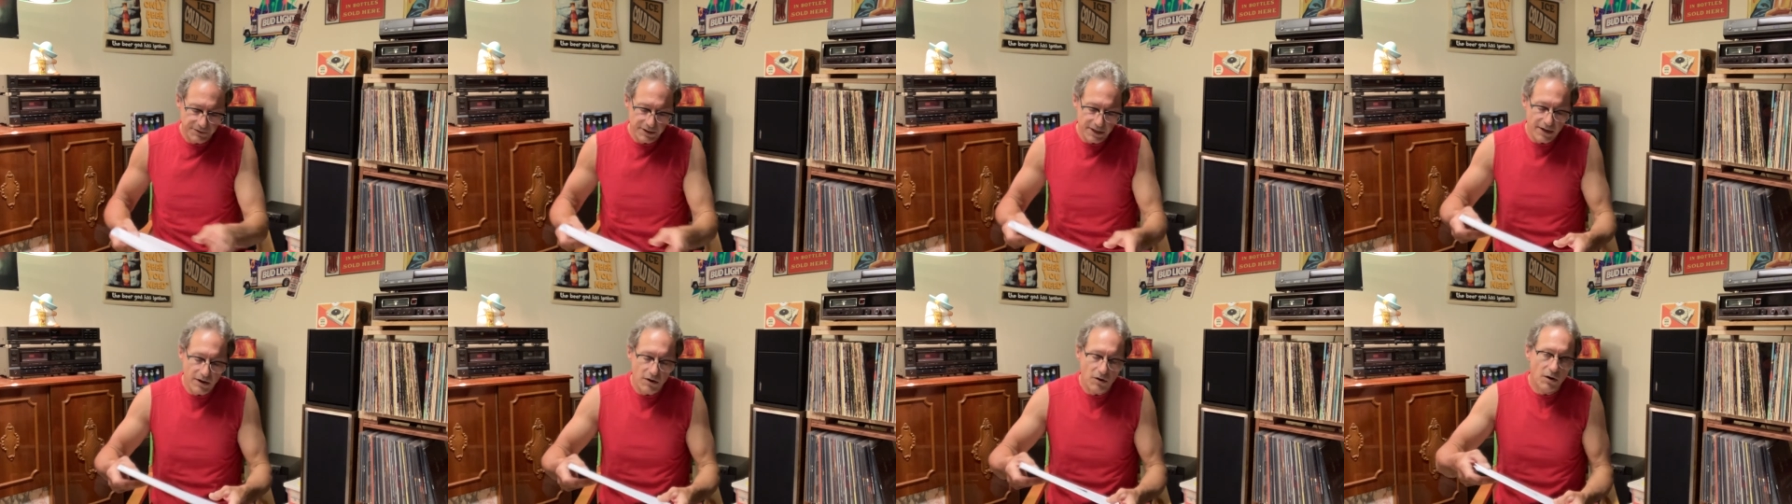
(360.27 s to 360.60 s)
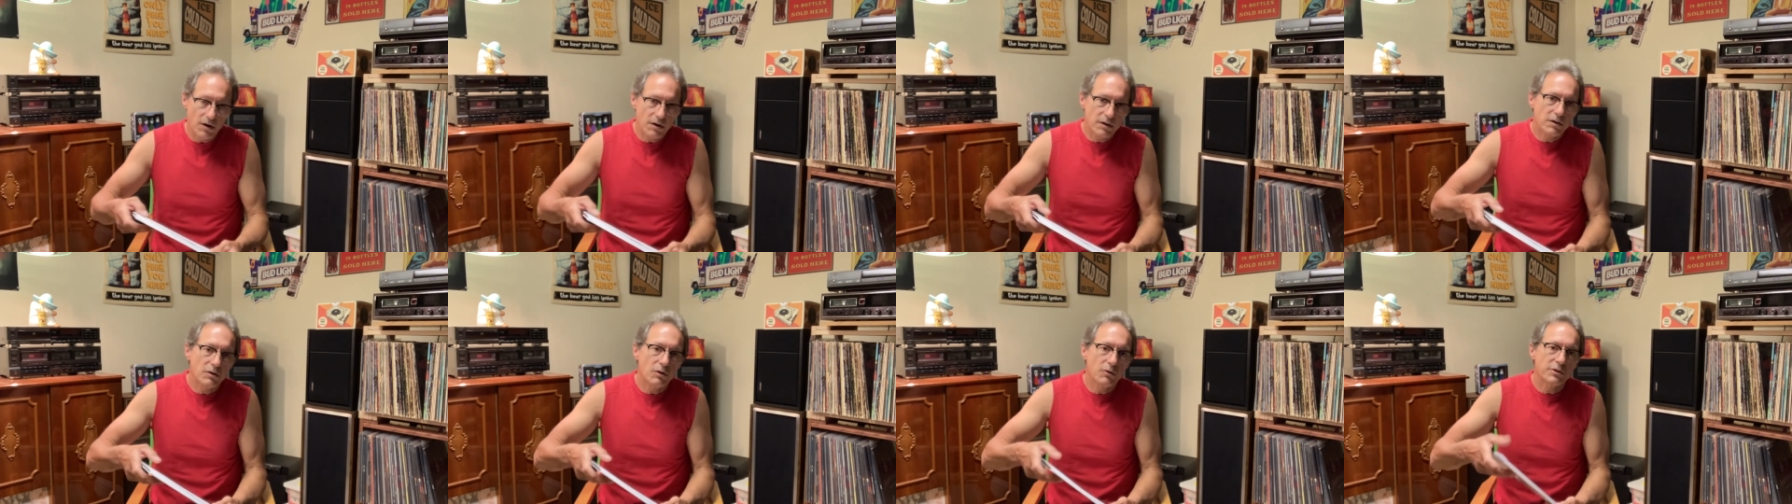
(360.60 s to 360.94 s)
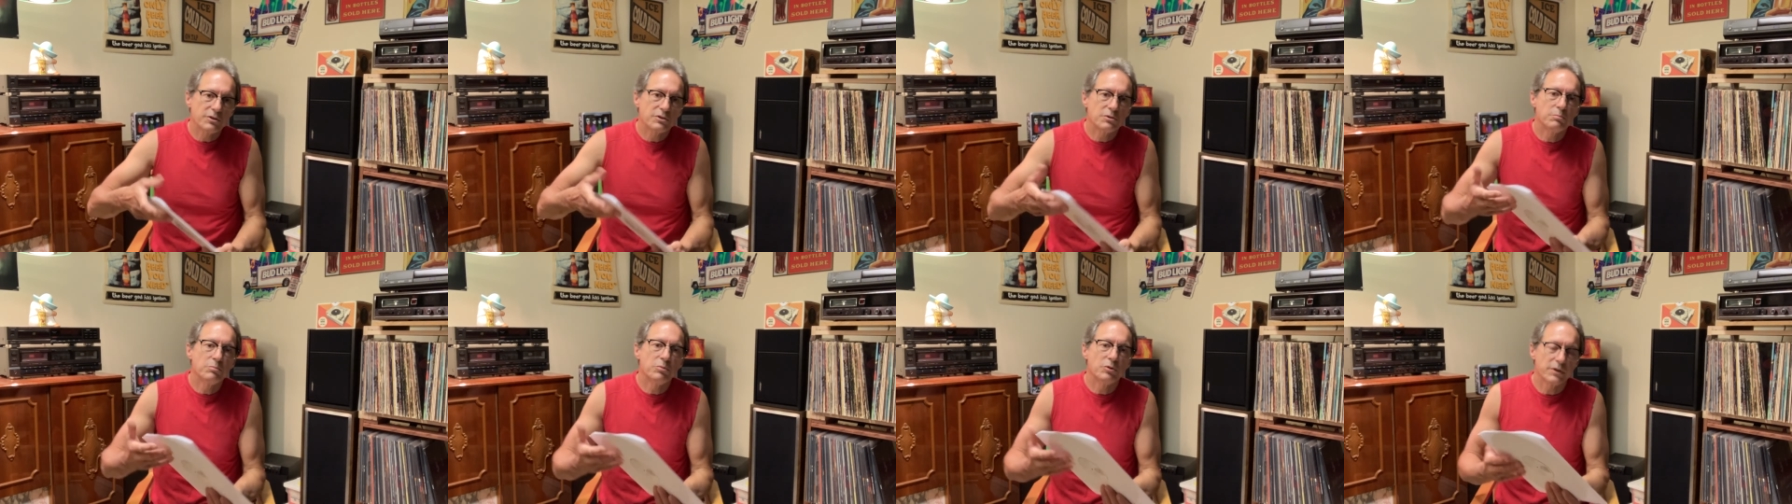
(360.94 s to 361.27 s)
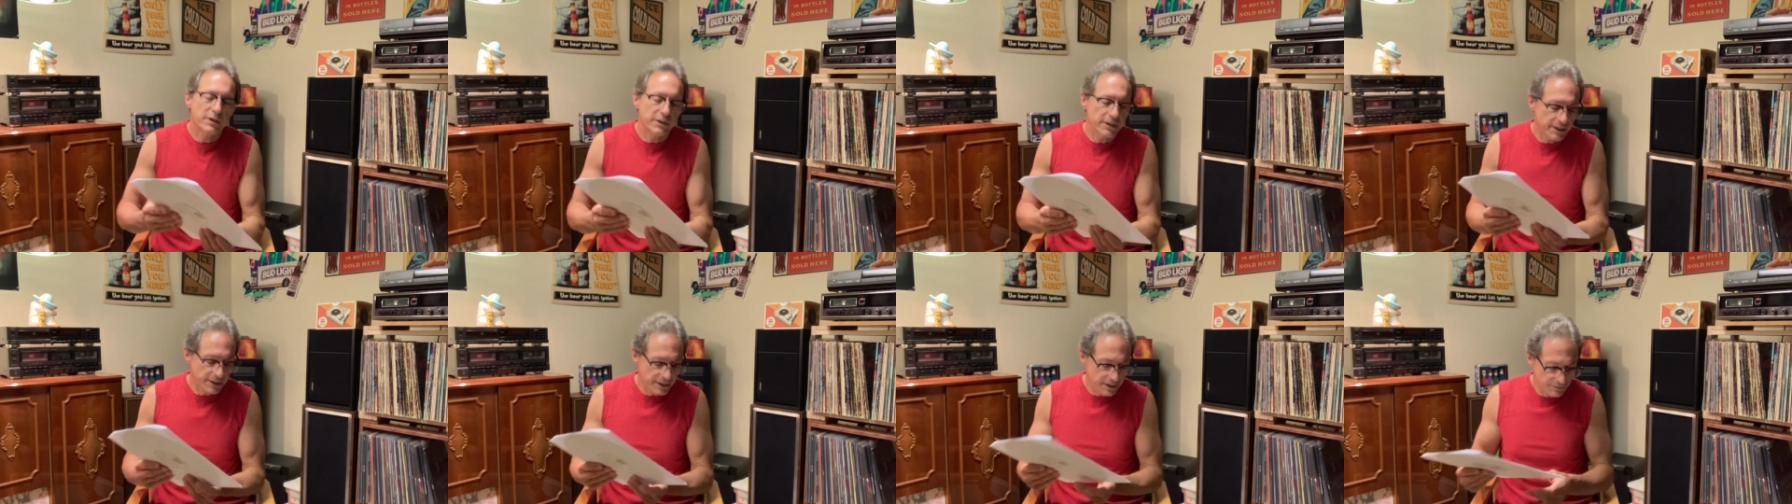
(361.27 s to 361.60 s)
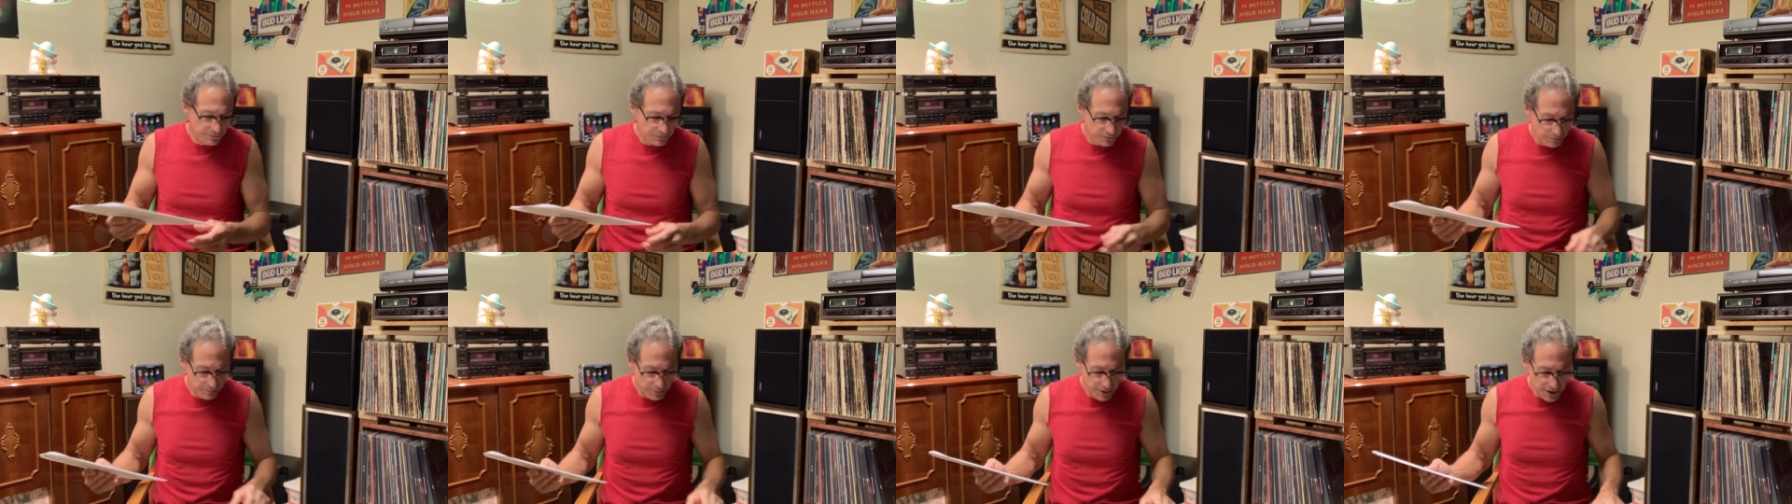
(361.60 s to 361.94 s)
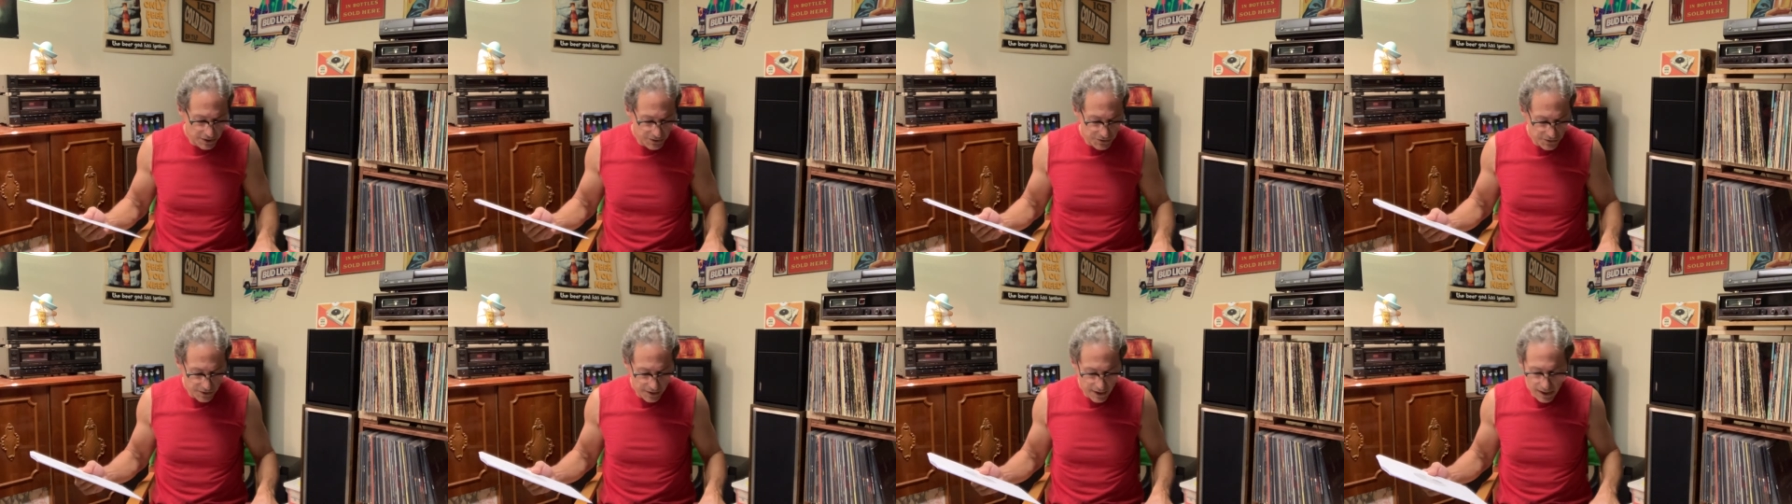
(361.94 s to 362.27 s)
they are going to put any
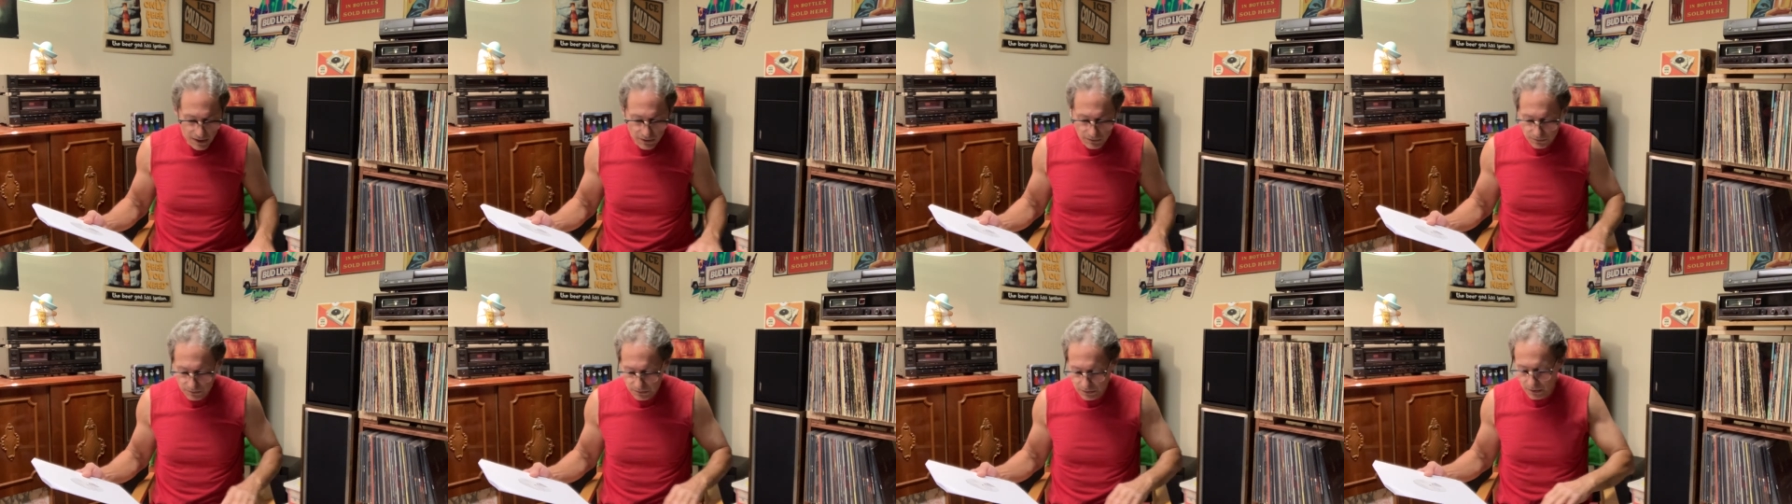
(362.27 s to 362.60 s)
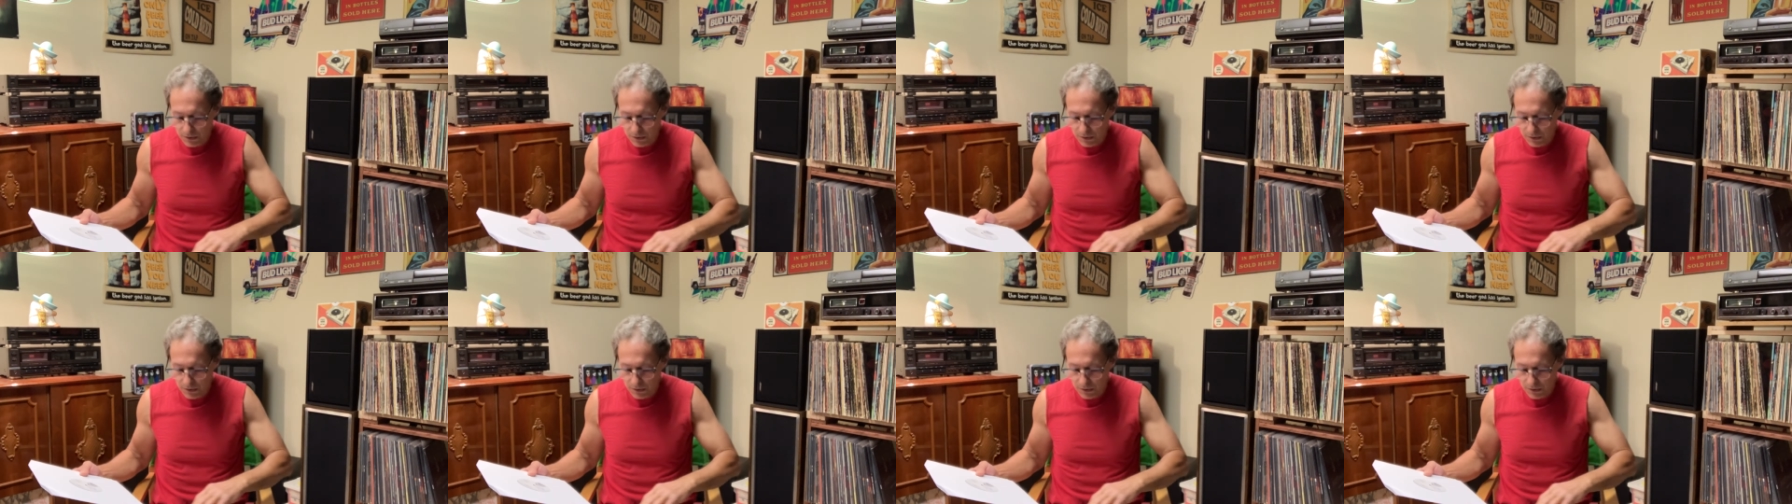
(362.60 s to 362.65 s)
information out